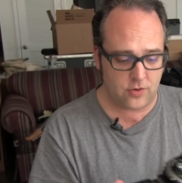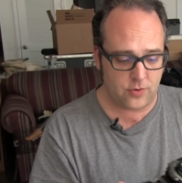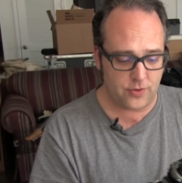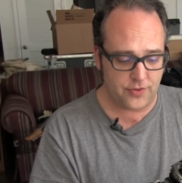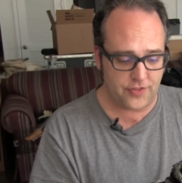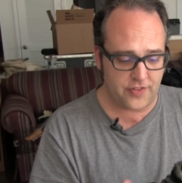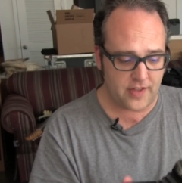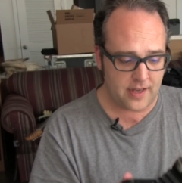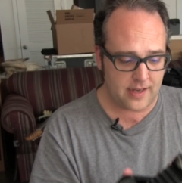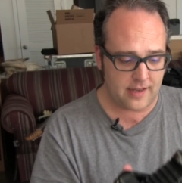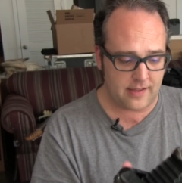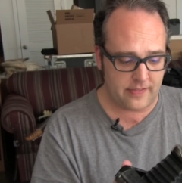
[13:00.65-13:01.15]
cool
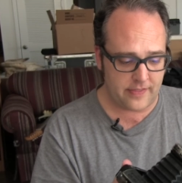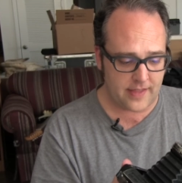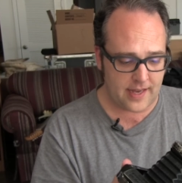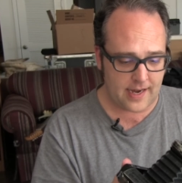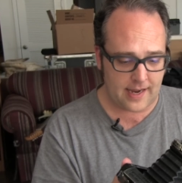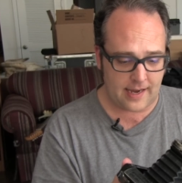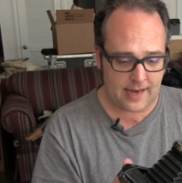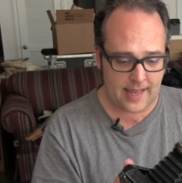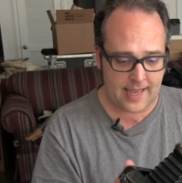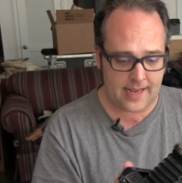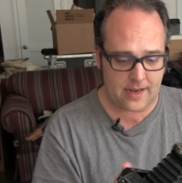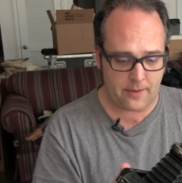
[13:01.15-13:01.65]
thing that
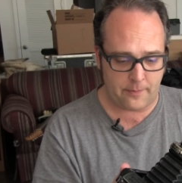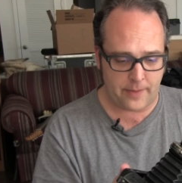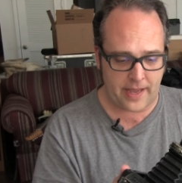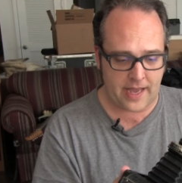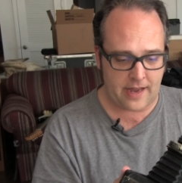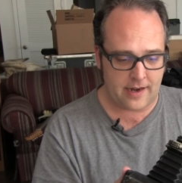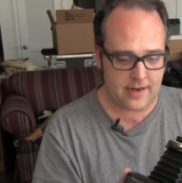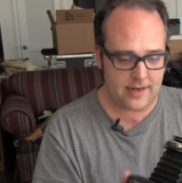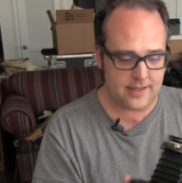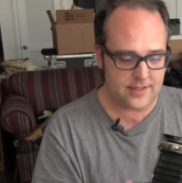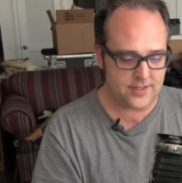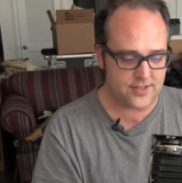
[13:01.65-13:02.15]
I like
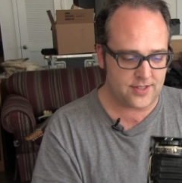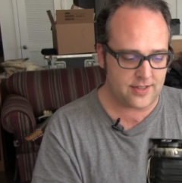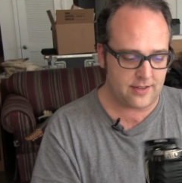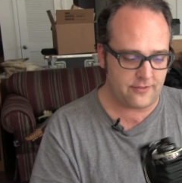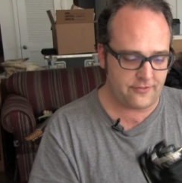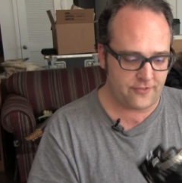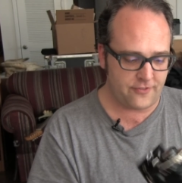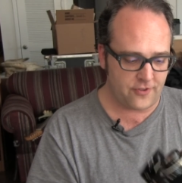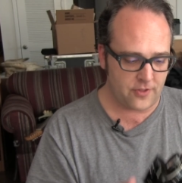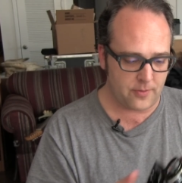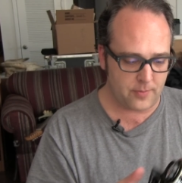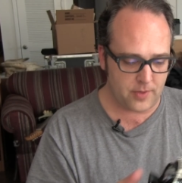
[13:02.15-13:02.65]
about it is
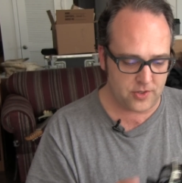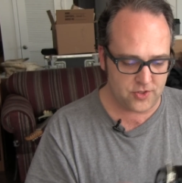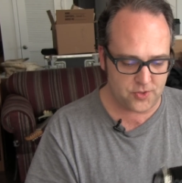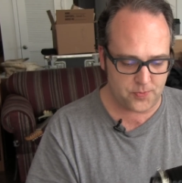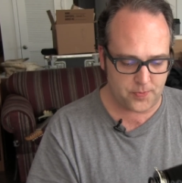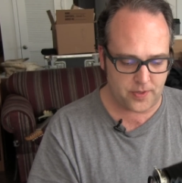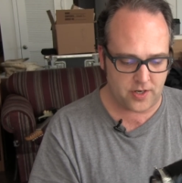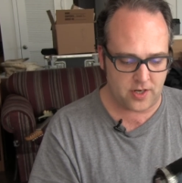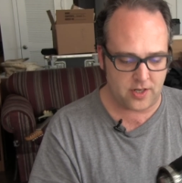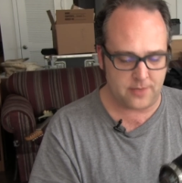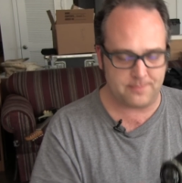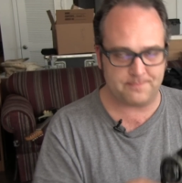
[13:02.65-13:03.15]
that for the most
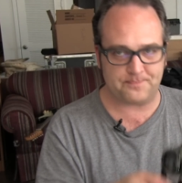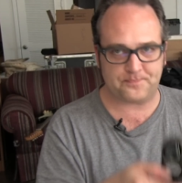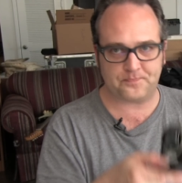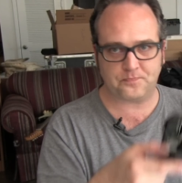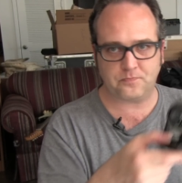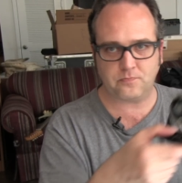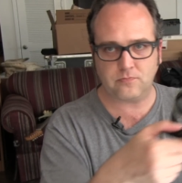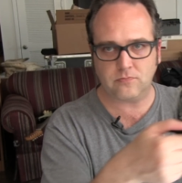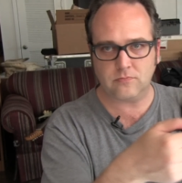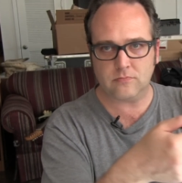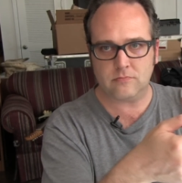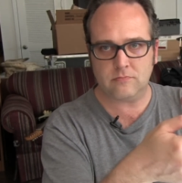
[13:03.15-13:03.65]
part,
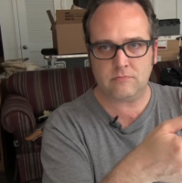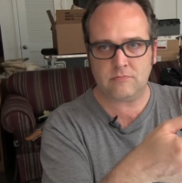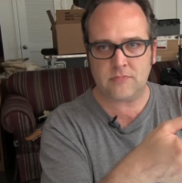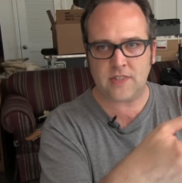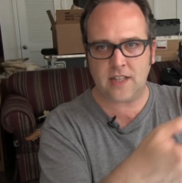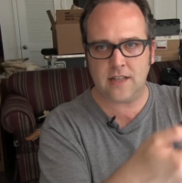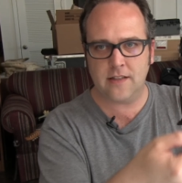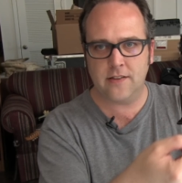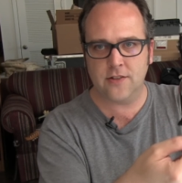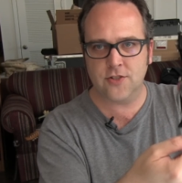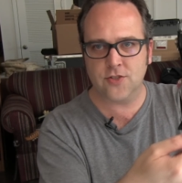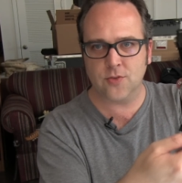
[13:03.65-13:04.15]

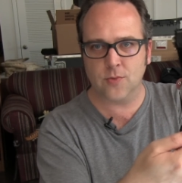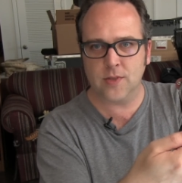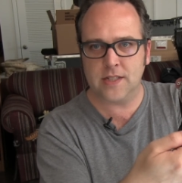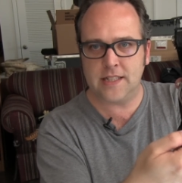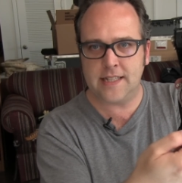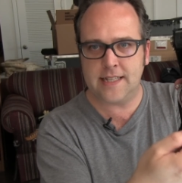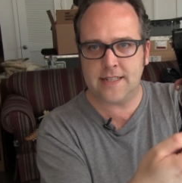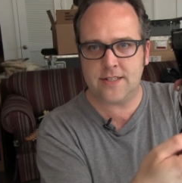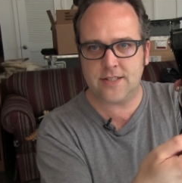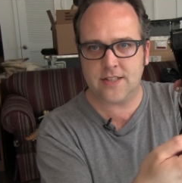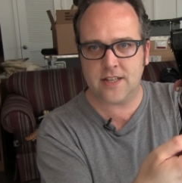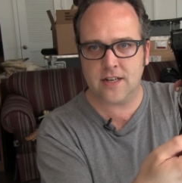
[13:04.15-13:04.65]
there's a
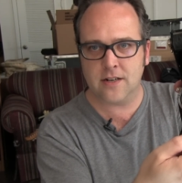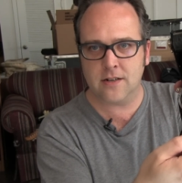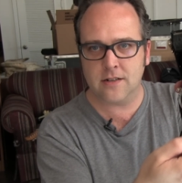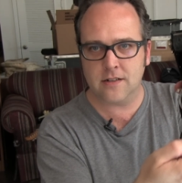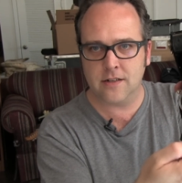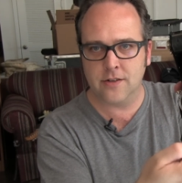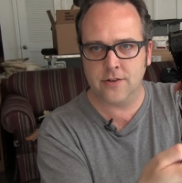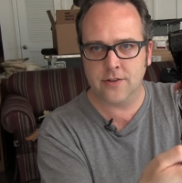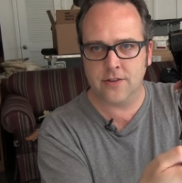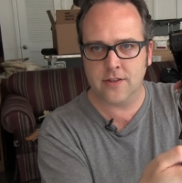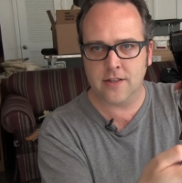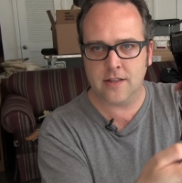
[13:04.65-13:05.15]
release there
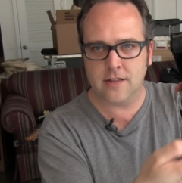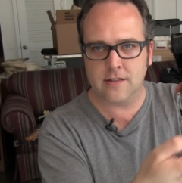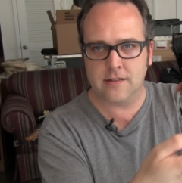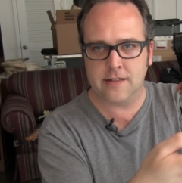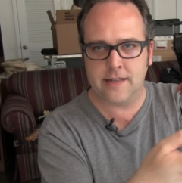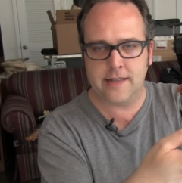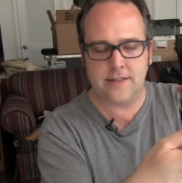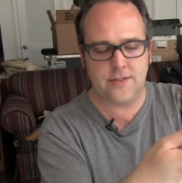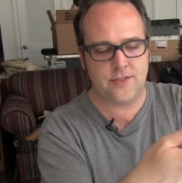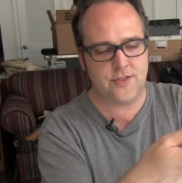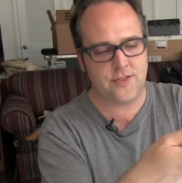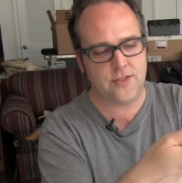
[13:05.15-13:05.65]
under the
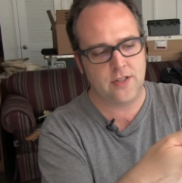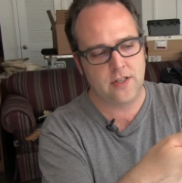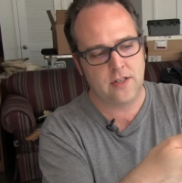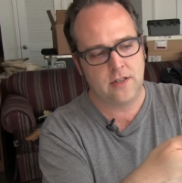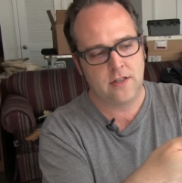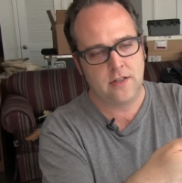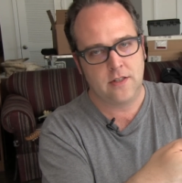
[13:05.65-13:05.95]
lens.